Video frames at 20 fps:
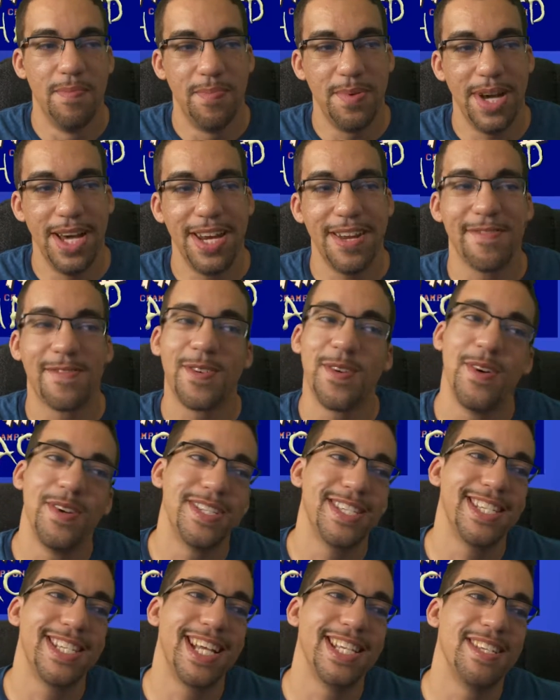But of
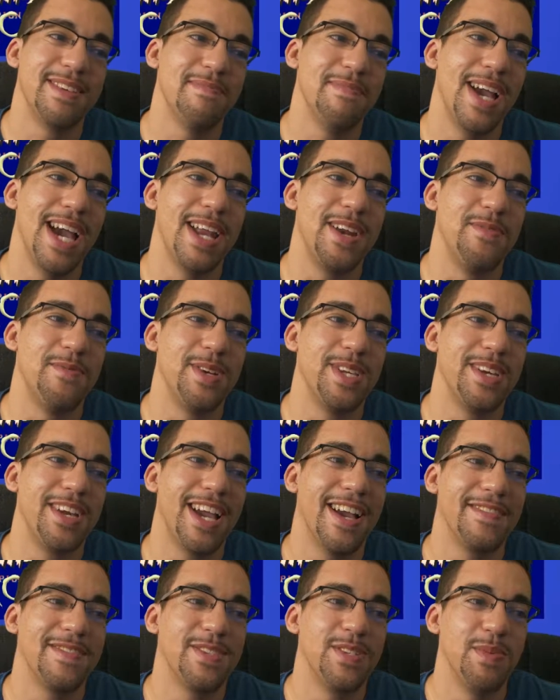course it doesn't matter when you
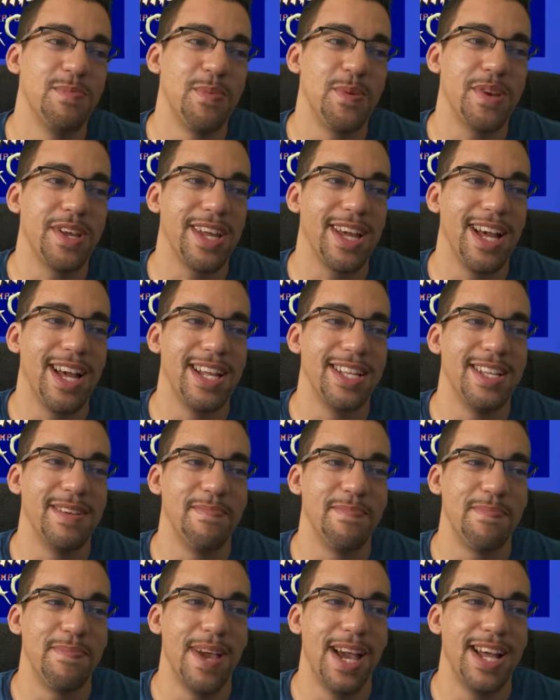have Super E Honda
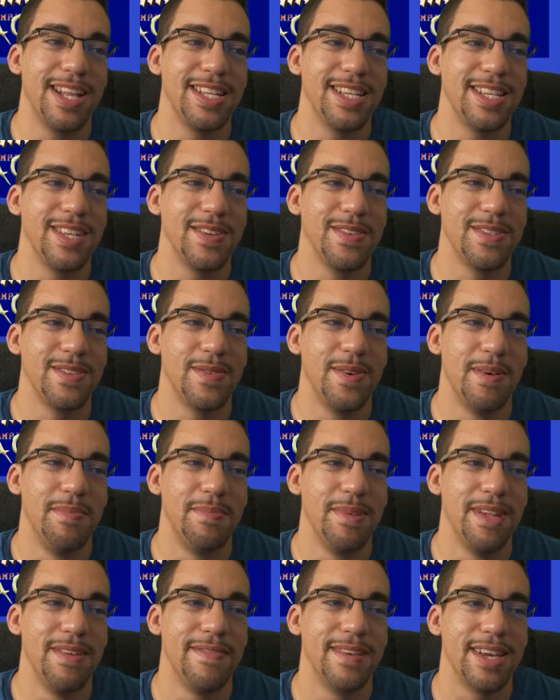pounding you to
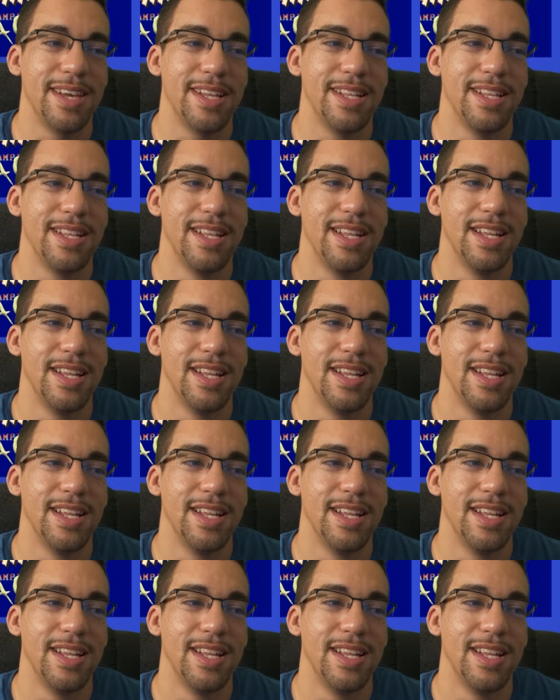oblivion.